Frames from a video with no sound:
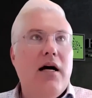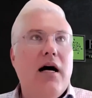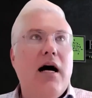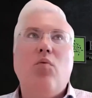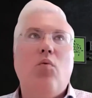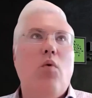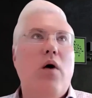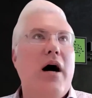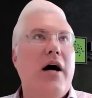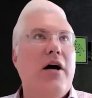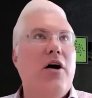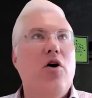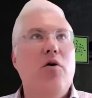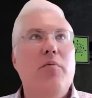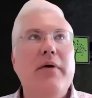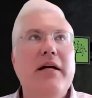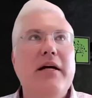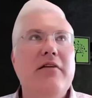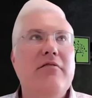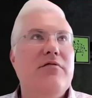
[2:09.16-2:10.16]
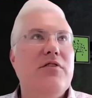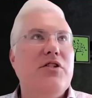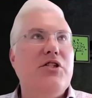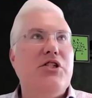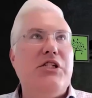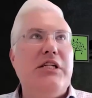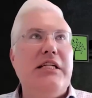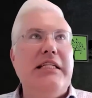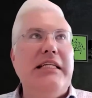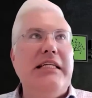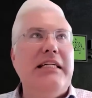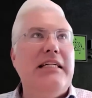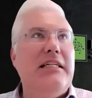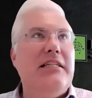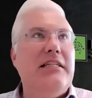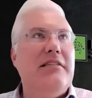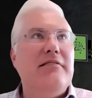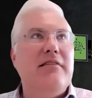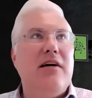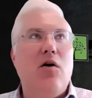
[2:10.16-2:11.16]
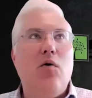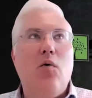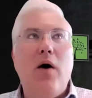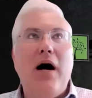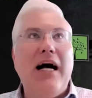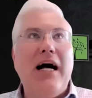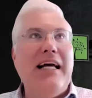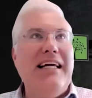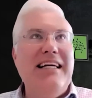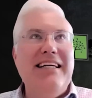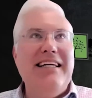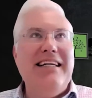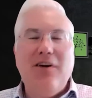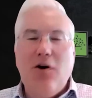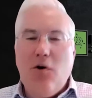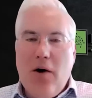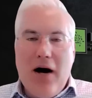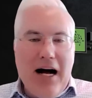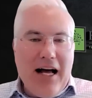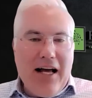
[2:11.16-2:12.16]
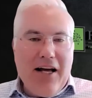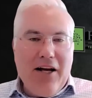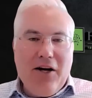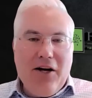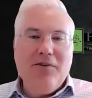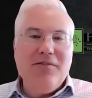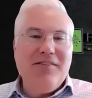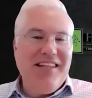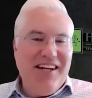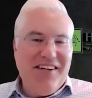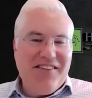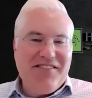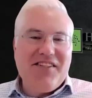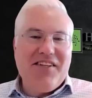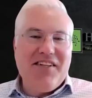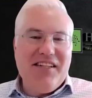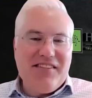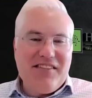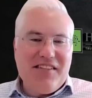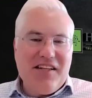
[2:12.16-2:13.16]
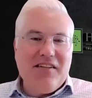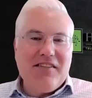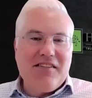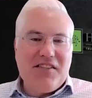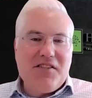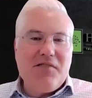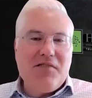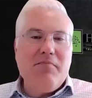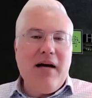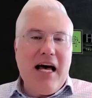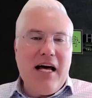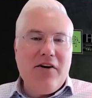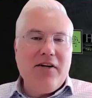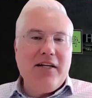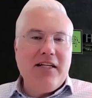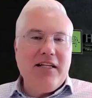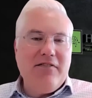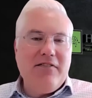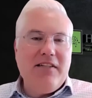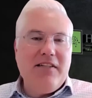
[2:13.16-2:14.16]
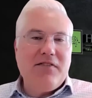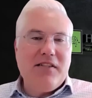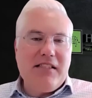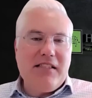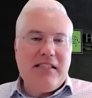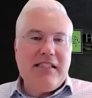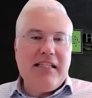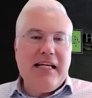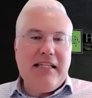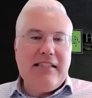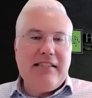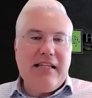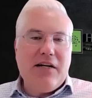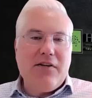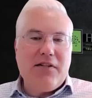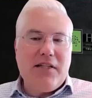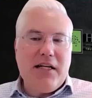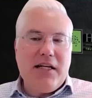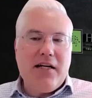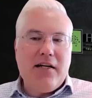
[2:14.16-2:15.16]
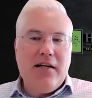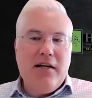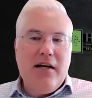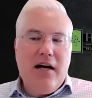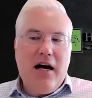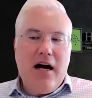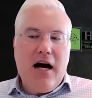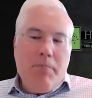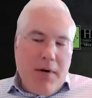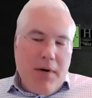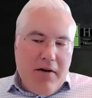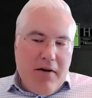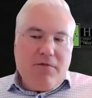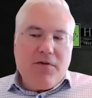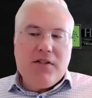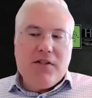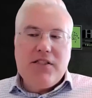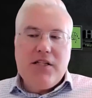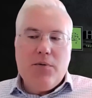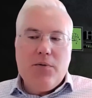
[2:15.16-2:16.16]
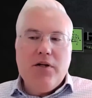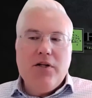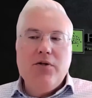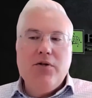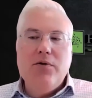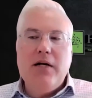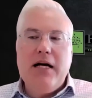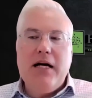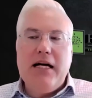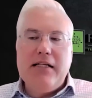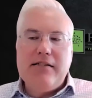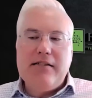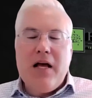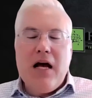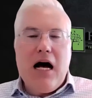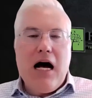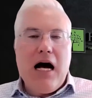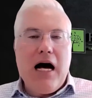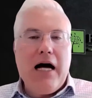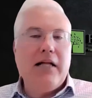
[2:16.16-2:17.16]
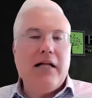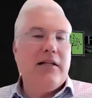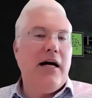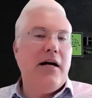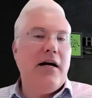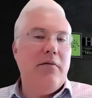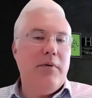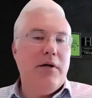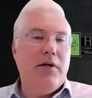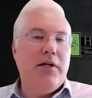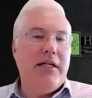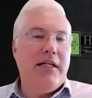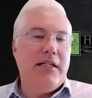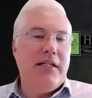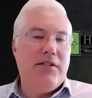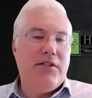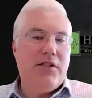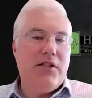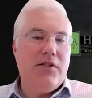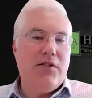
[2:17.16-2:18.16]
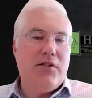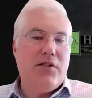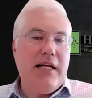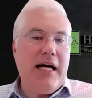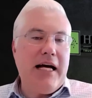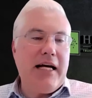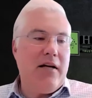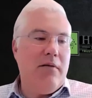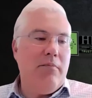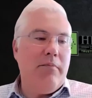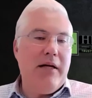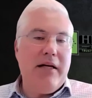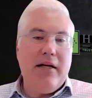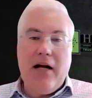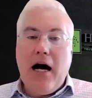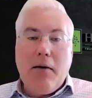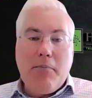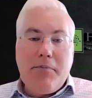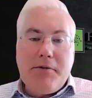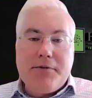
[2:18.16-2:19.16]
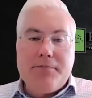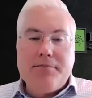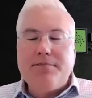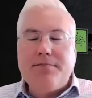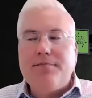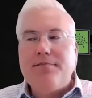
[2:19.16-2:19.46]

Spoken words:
Wyoming, Virginia, Hawaii, Ohio, so there's a smattering of different states out there. But for someone who has high liability concerns, that can be an option.